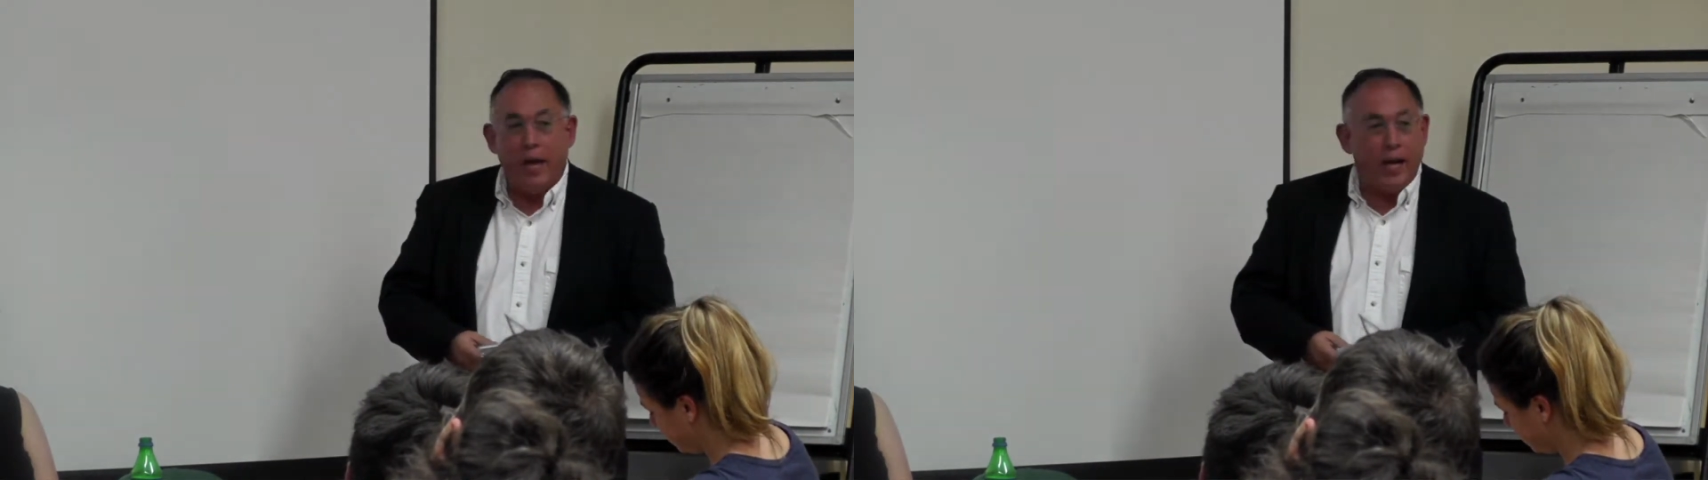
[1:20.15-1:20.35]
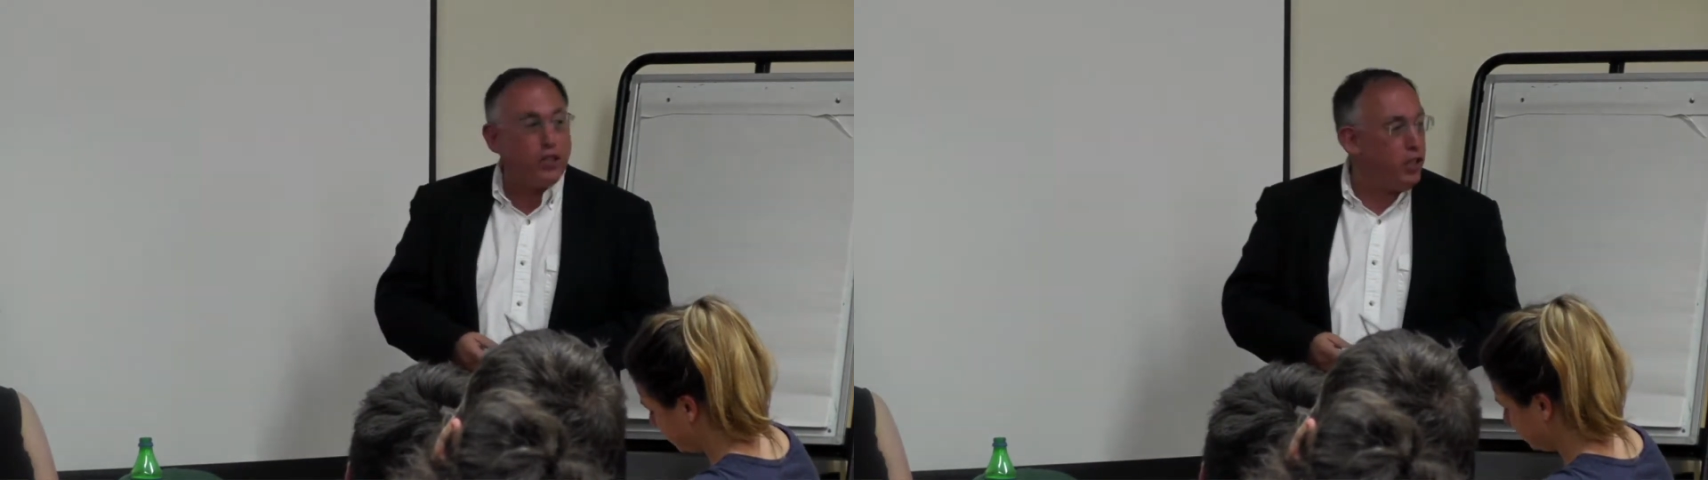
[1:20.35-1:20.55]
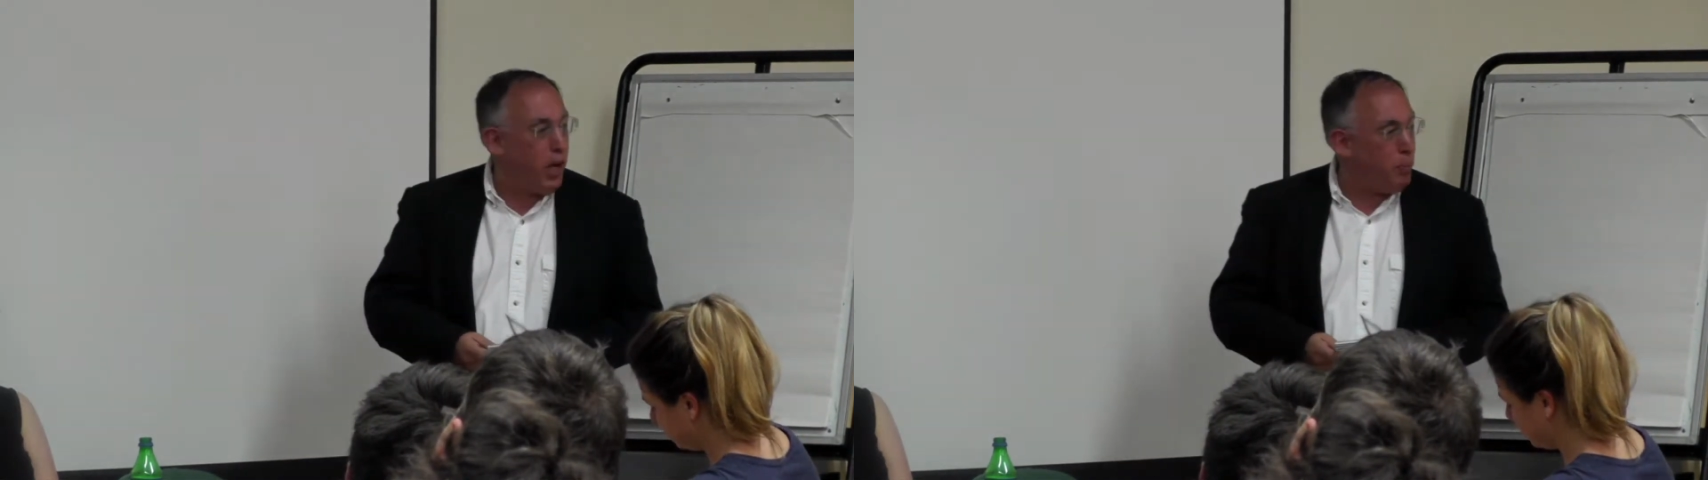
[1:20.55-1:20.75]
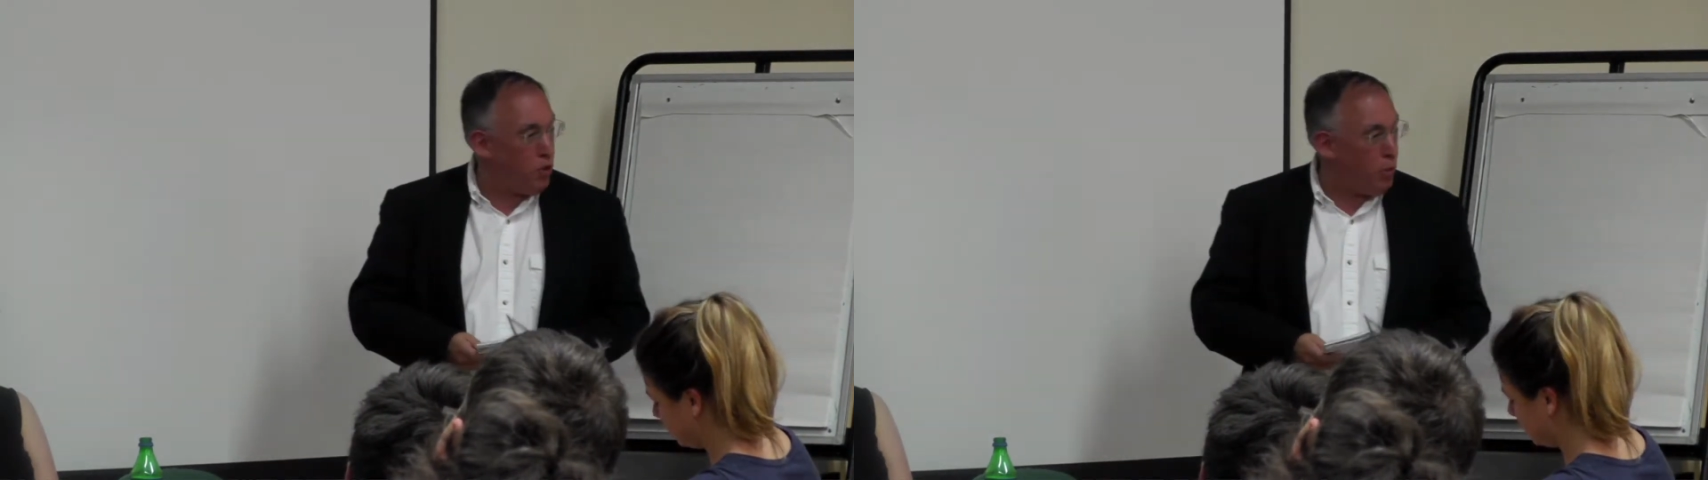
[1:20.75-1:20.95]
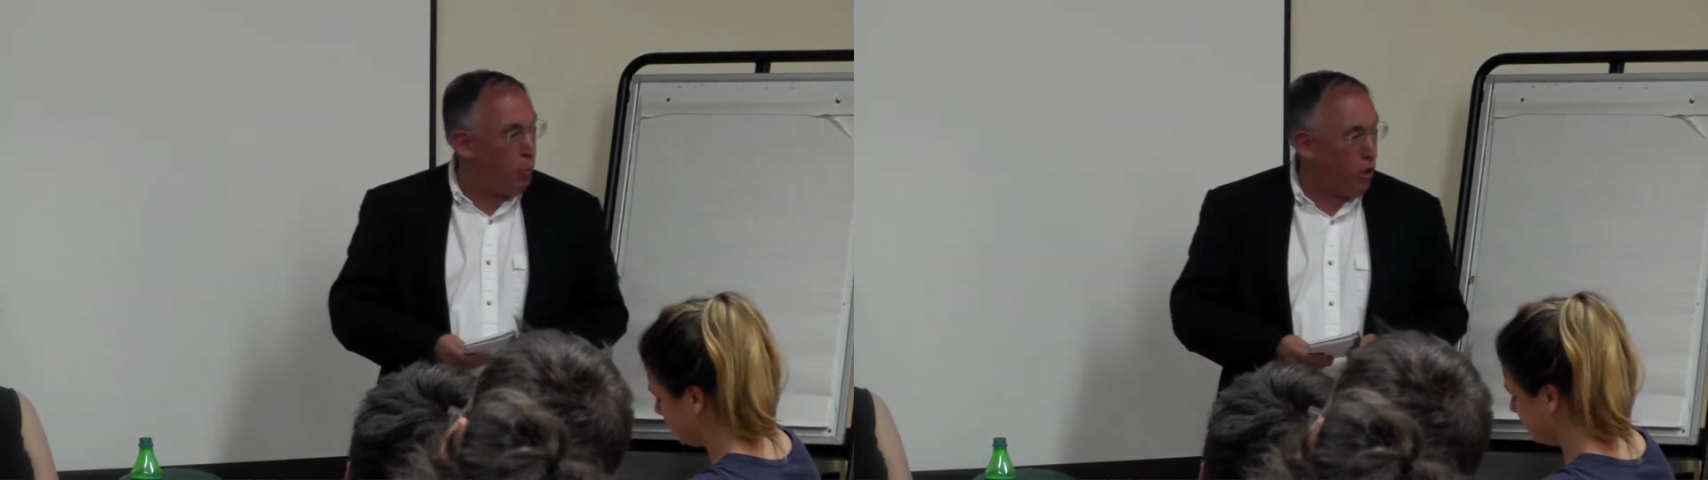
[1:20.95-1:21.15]
actually the
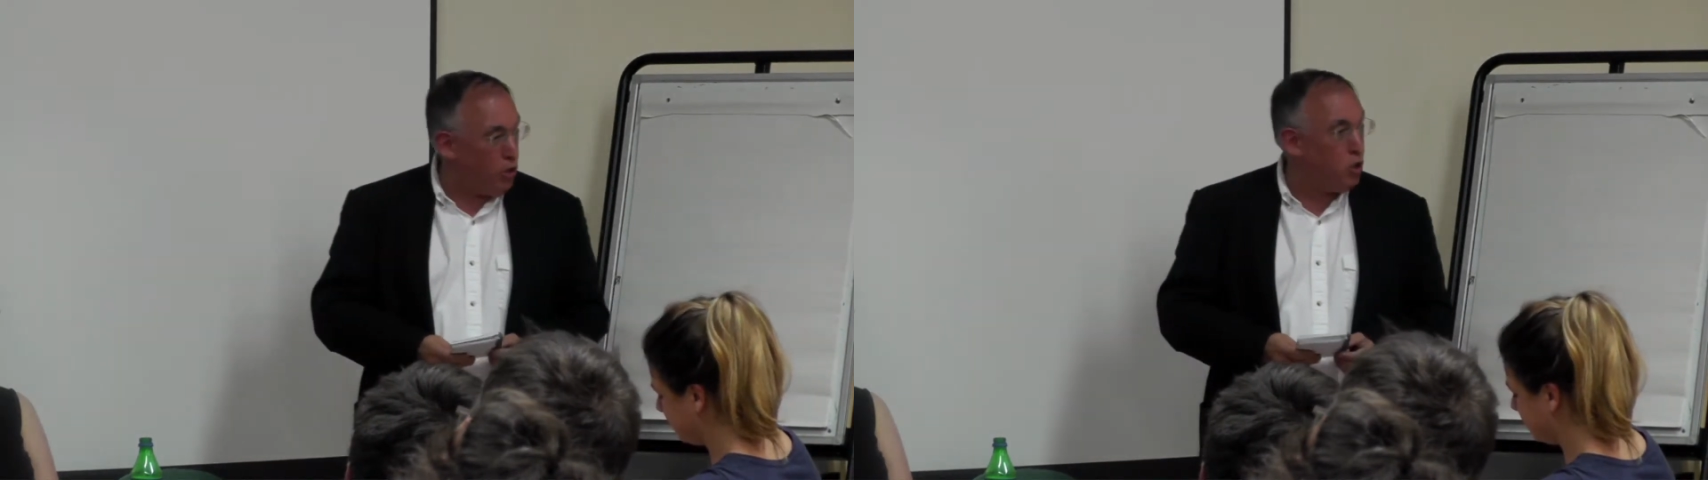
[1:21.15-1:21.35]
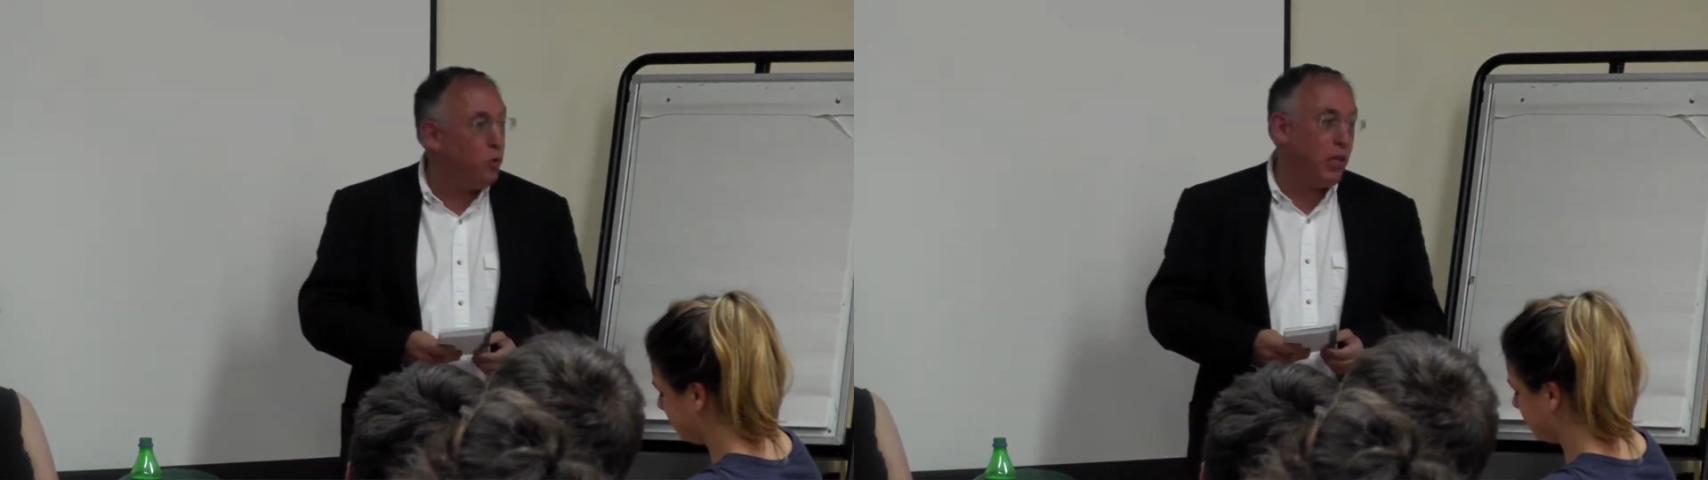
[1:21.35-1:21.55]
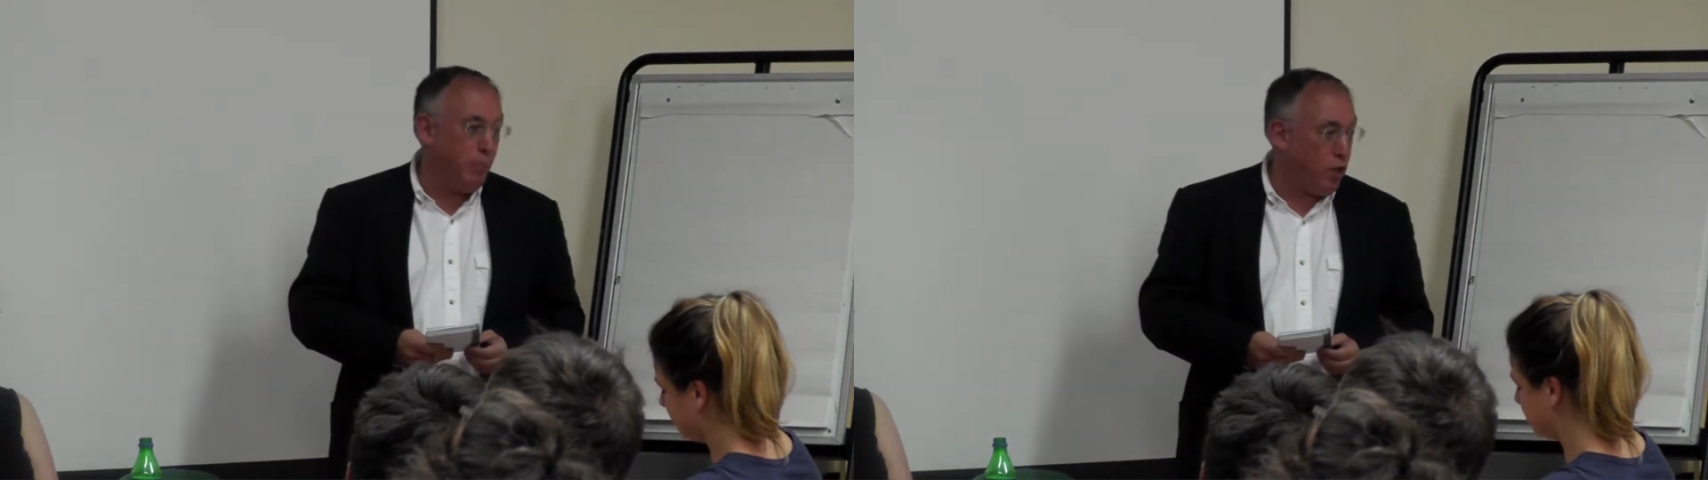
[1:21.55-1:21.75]
opposition parties, including the